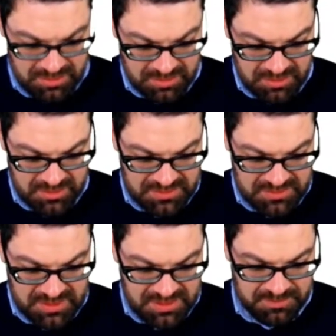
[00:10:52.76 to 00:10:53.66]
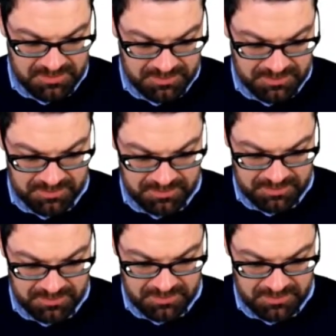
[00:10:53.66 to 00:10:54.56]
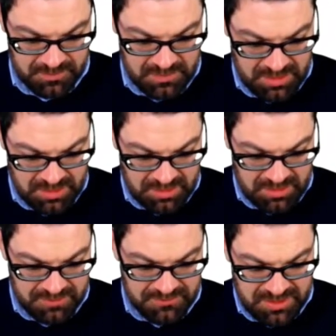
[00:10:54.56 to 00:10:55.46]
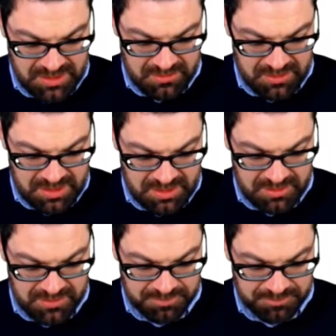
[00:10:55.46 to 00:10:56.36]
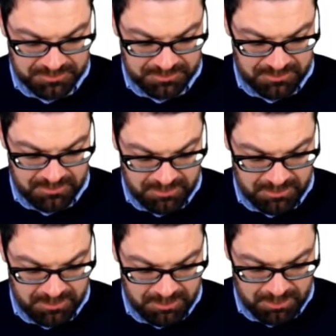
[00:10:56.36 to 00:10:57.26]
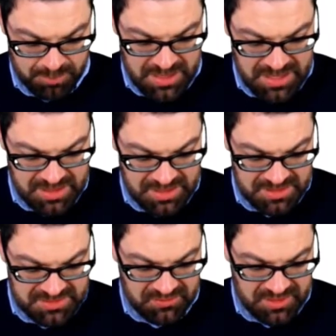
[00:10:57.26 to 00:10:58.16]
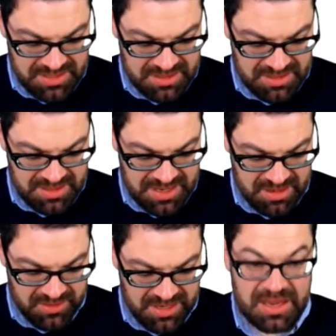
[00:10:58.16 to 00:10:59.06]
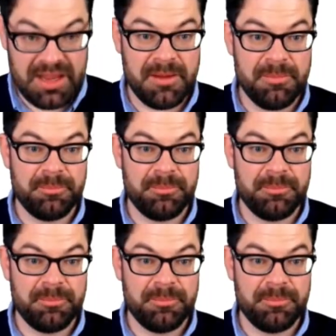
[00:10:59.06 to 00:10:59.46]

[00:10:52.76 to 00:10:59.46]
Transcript: not C, if area B is greater than area A.